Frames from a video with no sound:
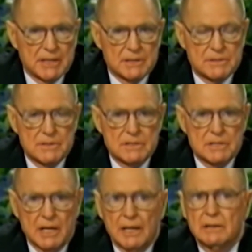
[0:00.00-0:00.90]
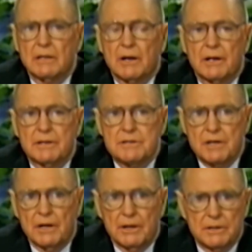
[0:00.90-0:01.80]
Ministries, England,
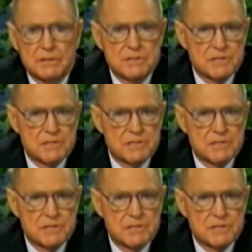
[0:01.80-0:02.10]
Arkansas,